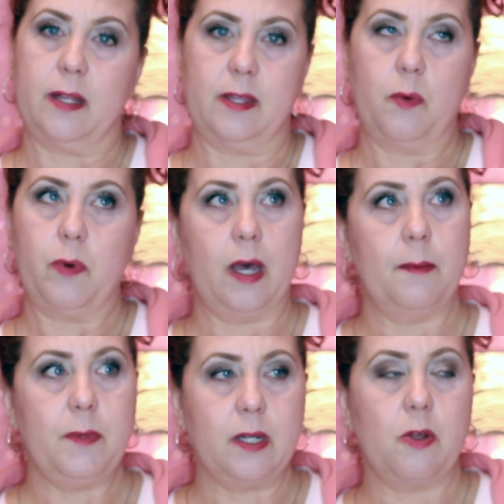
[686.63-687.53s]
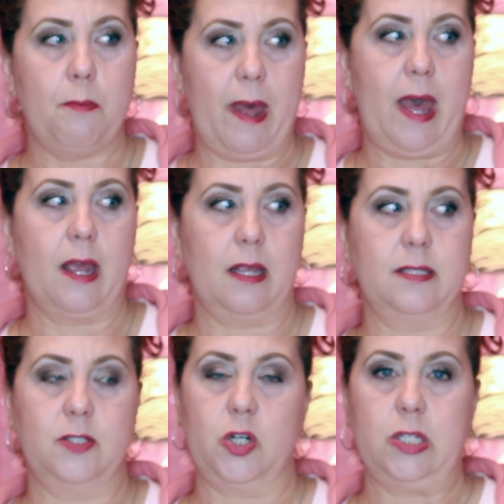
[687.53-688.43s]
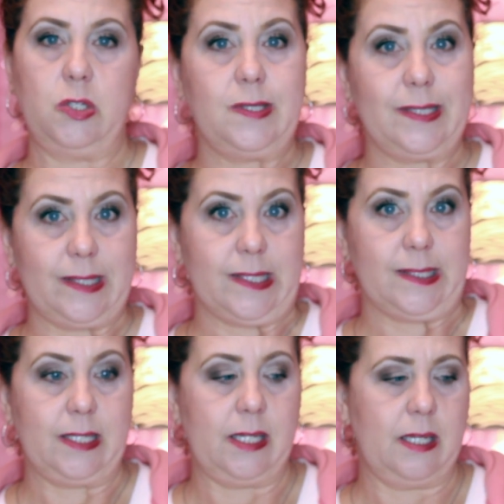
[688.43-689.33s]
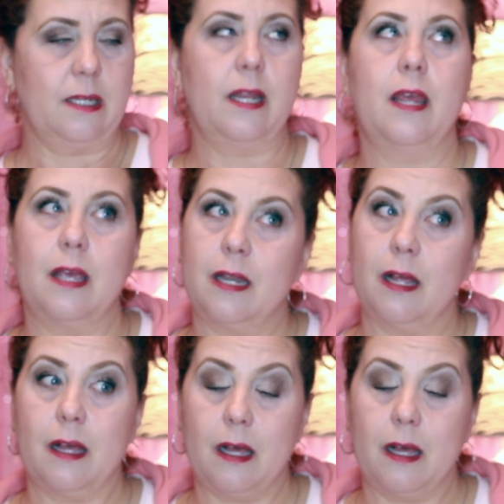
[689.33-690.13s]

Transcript: I thought, well, I'm going to go back and start using this again. And